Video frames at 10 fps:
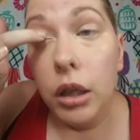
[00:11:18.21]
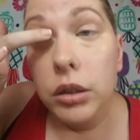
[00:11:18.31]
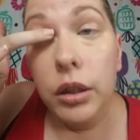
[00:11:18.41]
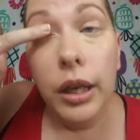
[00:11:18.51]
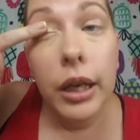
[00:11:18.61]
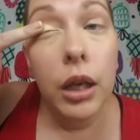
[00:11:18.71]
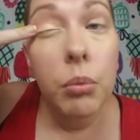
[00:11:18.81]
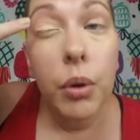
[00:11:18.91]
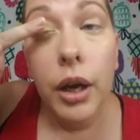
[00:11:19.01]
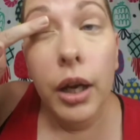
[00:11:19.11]
So that I can
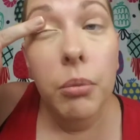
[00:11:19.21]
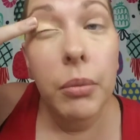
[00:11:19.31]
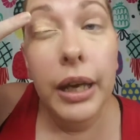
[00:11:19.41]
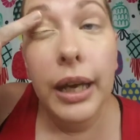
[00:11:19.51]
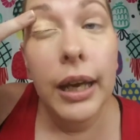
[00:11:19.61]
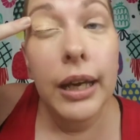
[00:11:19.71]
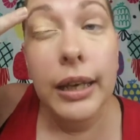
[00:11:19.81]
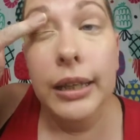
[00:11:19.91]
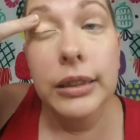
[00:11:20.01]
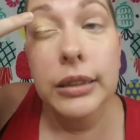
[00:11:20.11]
prime my
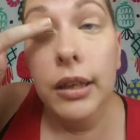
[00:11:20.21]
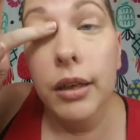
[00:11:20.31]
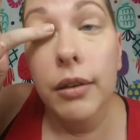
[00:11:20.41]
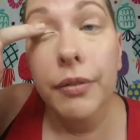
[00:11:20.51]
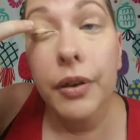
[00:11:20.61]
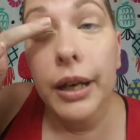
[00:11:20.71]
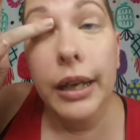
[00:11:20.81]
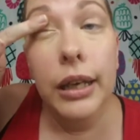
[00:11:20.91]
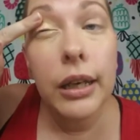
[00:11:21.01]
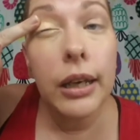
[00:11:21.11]
eyes for a
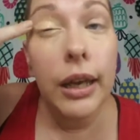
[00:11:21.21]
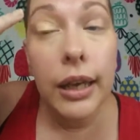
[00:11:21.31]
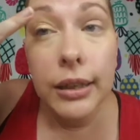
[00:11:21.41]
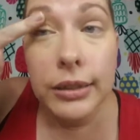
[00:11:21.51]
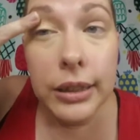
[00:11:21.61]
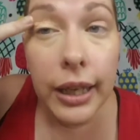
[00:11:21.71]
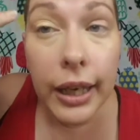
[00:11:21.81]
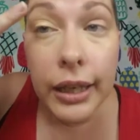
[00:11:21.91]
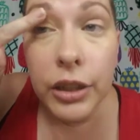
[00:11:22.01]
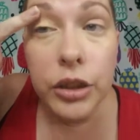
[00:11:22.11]
nice
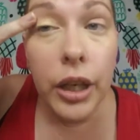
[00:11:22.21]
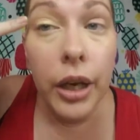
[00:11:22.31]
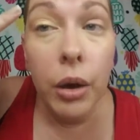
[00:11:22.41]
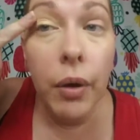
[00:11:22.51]
eyeshadow